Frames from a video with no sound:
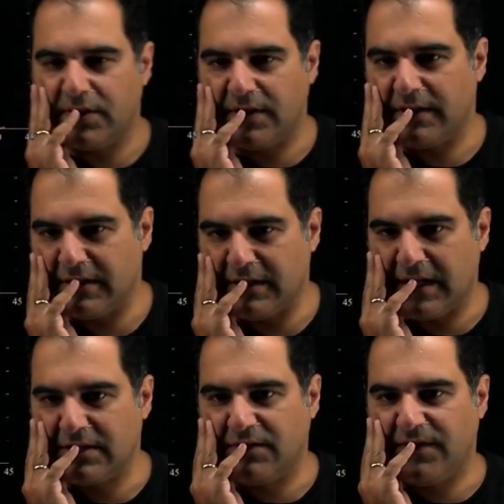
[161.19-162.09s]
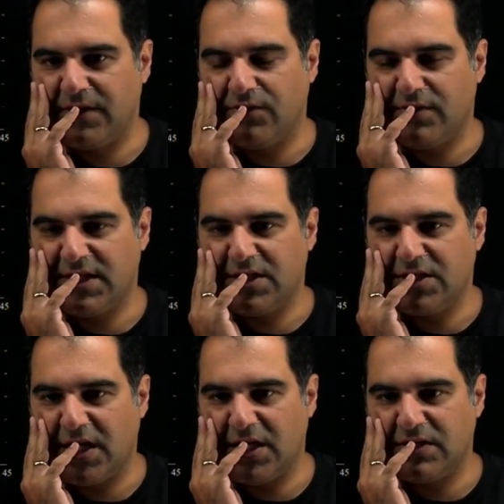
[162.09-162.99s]
the natural frequency
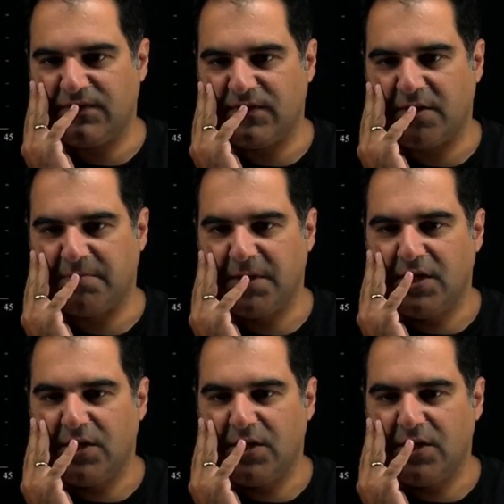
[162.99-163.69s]
changed from